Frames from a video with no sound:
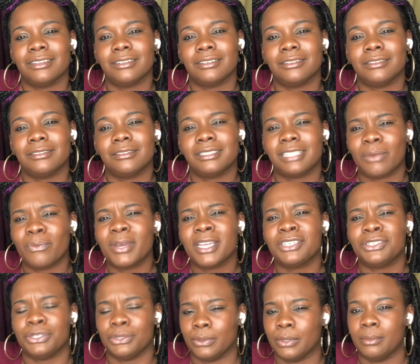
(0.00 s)

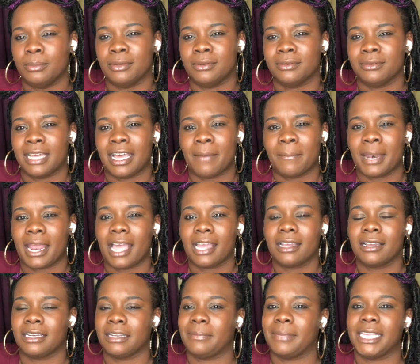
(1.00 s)
somewhat doable. I'm not
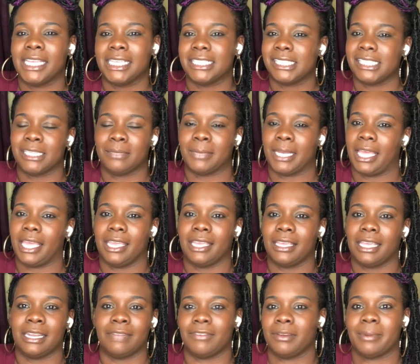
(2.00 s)
gonna make it seem like
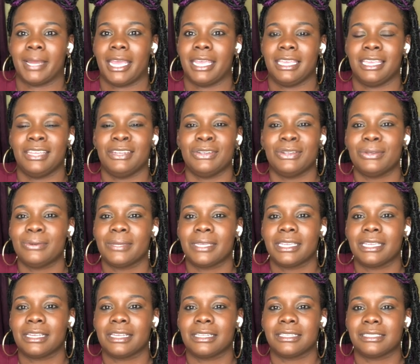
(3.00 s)
everybody can do
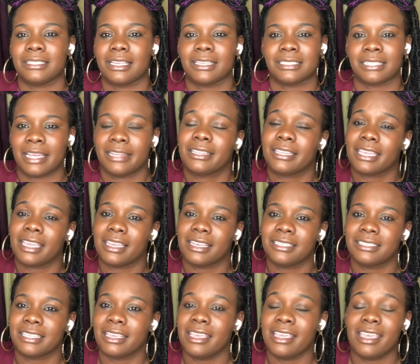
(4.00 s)
it, because that's not the
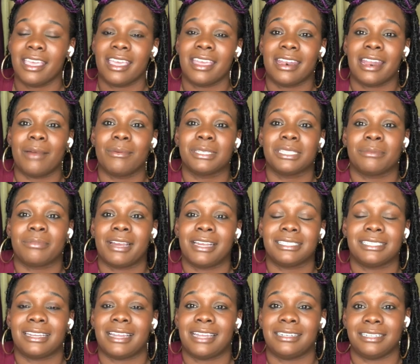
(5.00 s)
case. And I was surprised
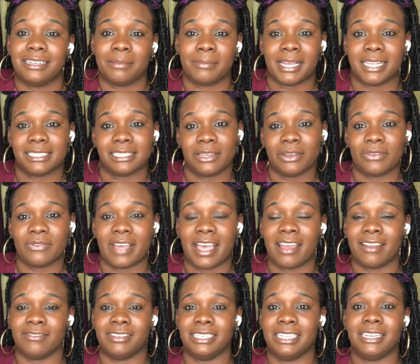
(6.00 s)
that I did it myself.
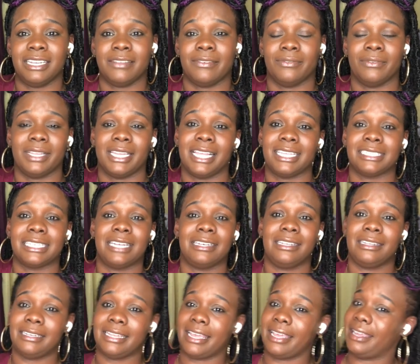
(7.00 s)
I didn't even realize I
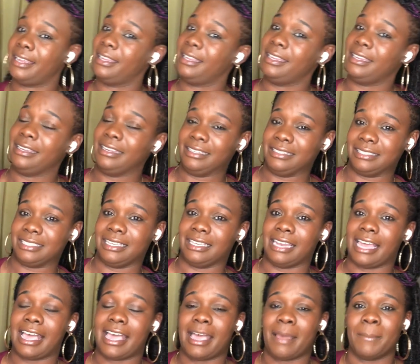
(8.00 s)
did that until
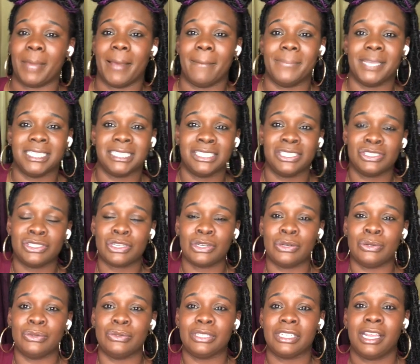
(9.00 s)
I had my business
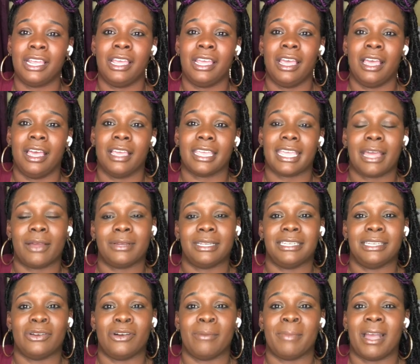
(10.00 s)
coach
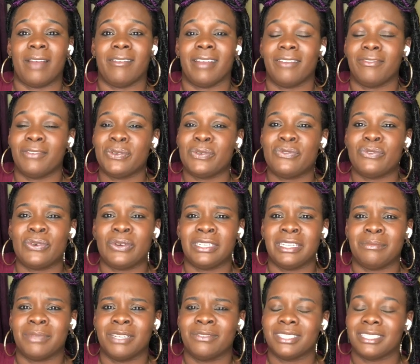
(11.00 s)
calculate all my revenue for all the
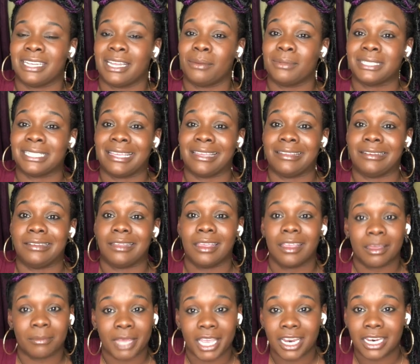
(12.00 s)
months, and I was like,
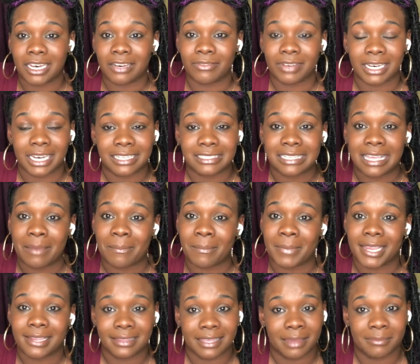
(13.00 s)
damn, I didn't even realize I
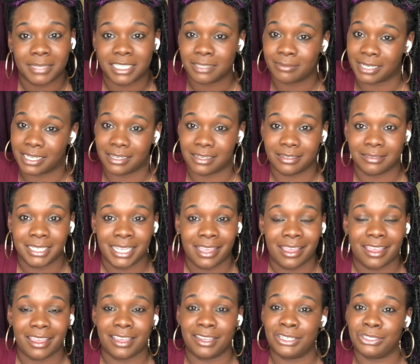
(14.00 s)
made that much money
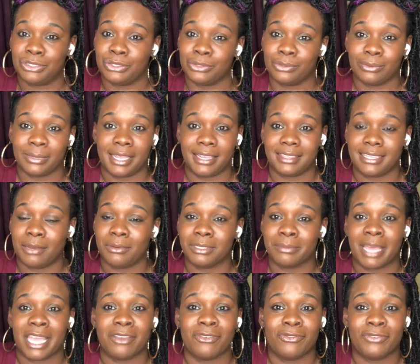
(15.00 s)
in June. Like, that was
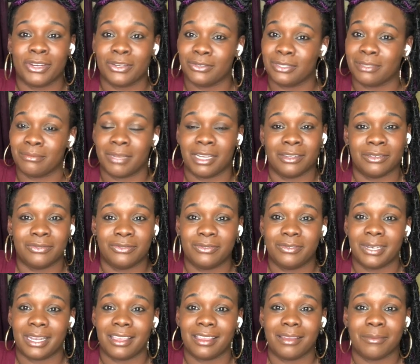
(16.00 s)
my first month
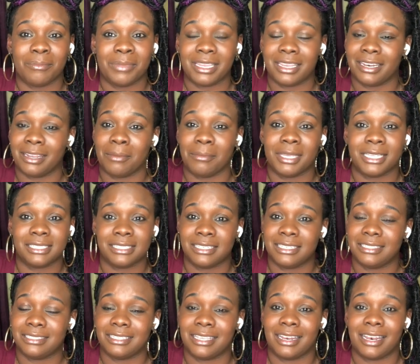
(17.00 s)
like being in
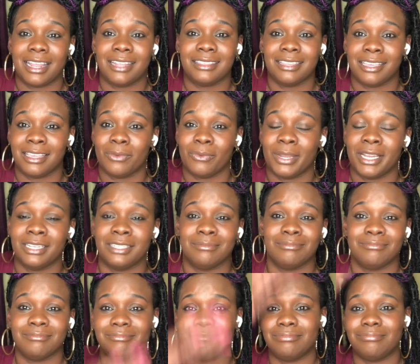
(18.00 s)
business, and that thing went
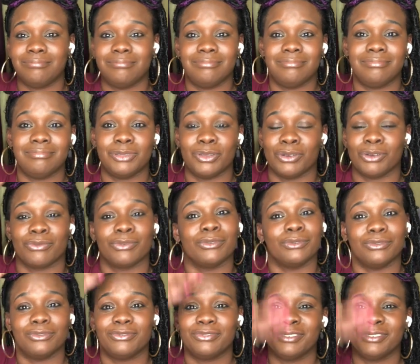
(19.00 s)
through the roof.